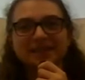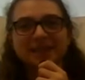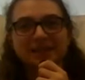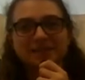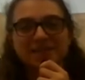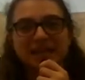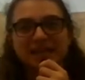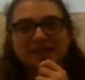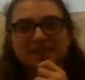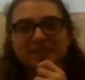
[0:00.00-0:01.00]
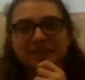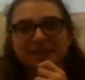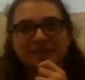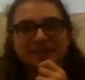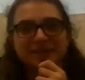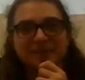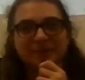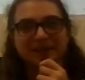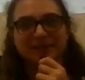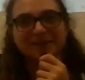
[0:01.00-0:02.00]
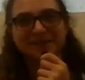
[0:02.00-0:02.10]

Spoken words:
It just takes repetition and practice.